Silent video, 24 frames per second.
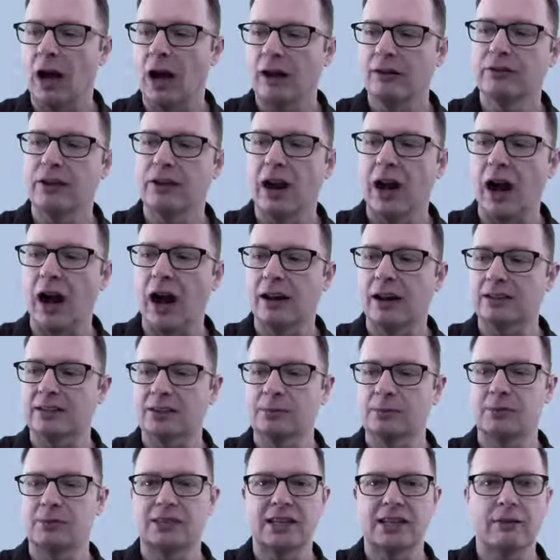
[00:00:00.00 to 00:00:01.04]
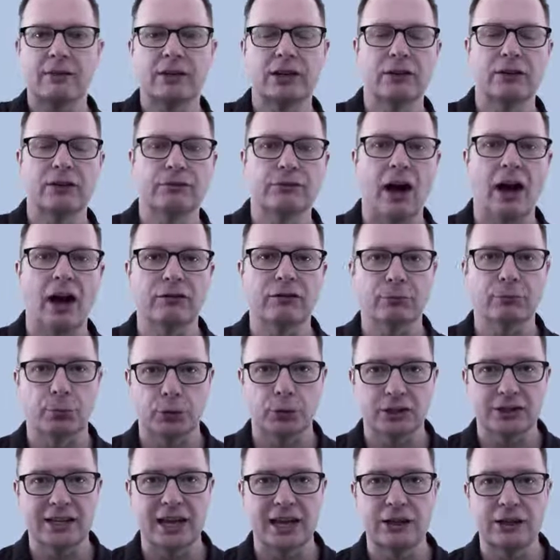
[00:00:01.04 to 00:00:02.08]
I've got some 75
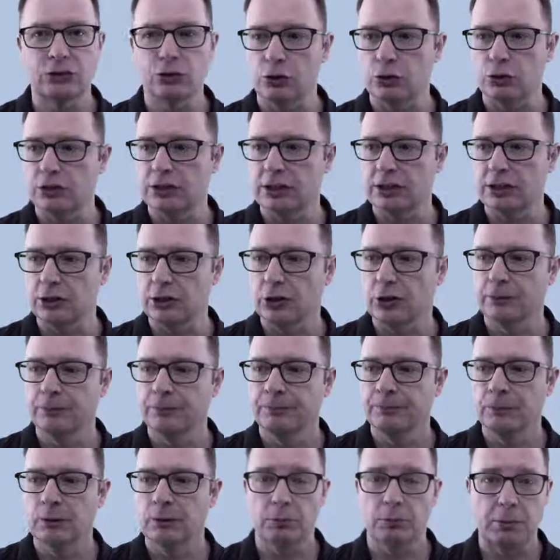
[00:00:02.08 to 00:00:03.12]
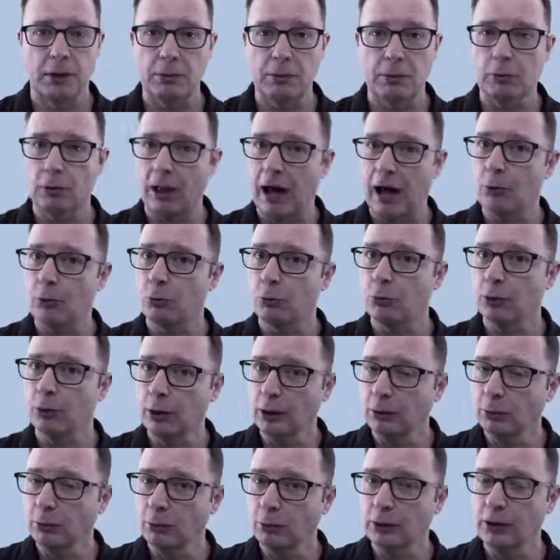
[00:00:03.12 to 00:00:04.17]
percenters here, people I
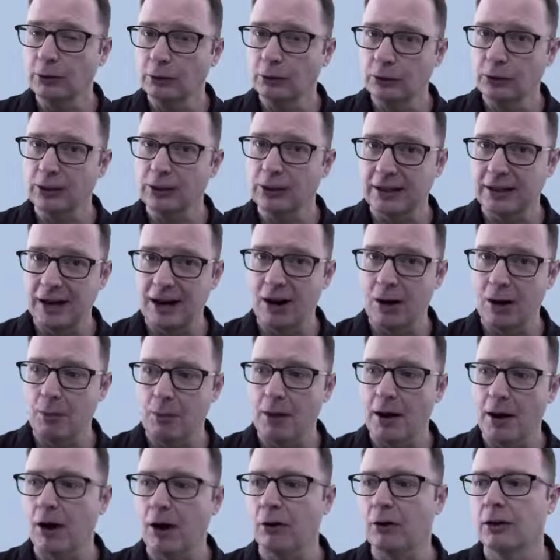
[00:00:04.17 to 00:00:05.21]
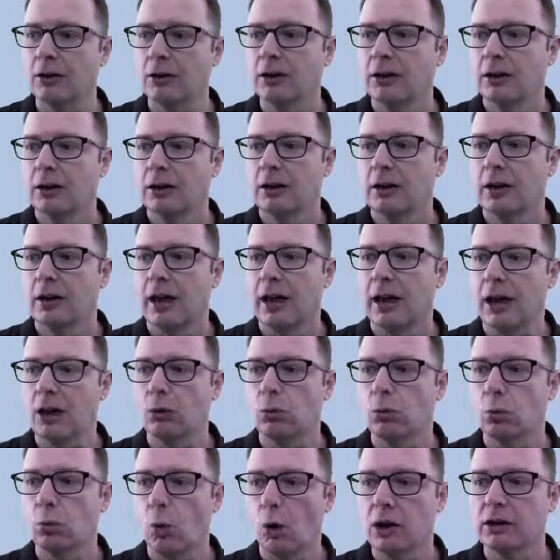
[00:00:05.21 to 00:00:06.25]
really care about,
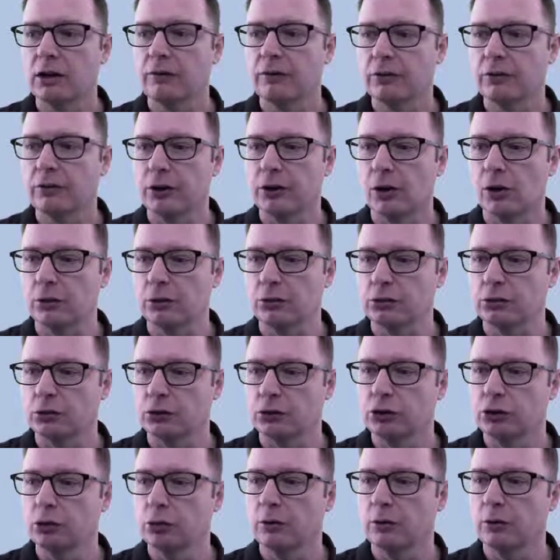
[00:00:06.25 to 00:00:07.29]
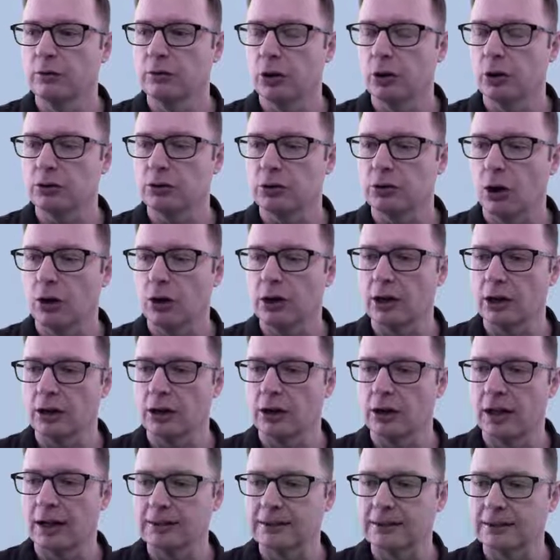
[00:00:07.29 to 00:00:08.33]
and one of those or two of those are
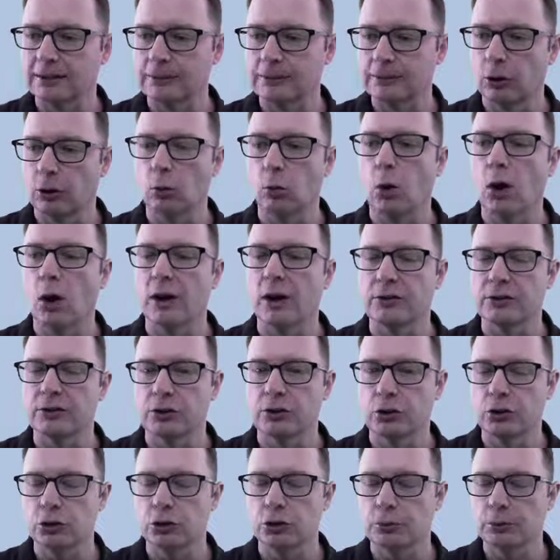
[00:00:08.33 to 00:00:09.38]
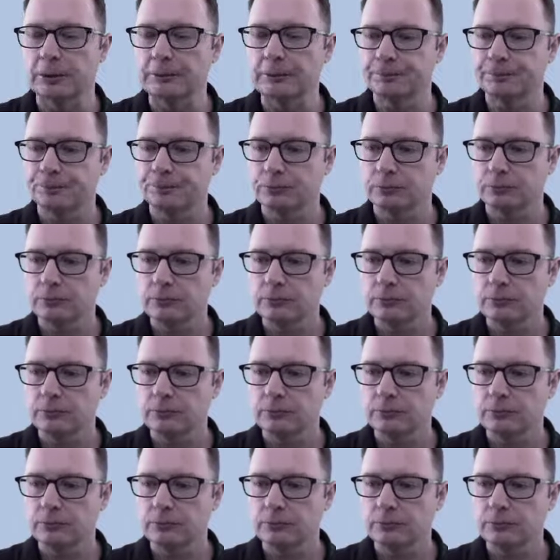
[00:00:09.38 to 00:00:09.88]
neglected, or one, excuse me.